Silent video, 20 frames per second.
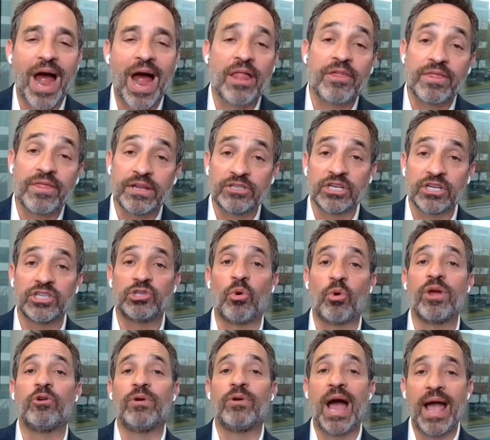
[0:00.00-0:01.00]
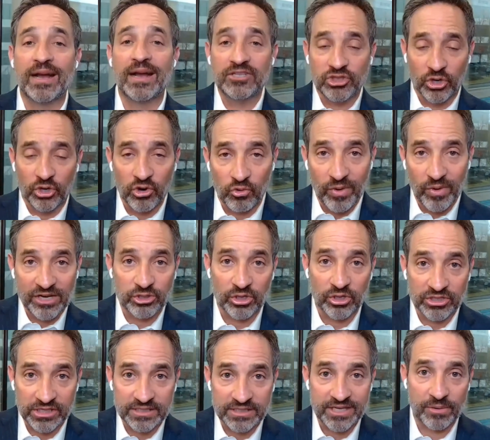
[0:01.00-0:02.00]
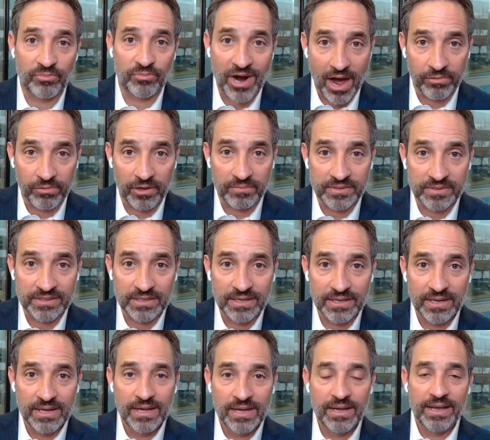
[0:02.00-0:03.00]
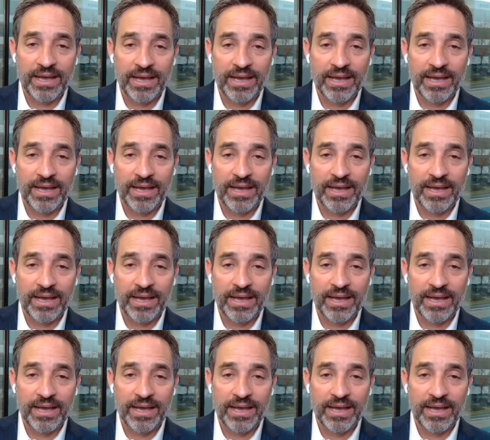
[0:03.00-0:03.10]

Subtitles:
rather than just throwing external resources at problems.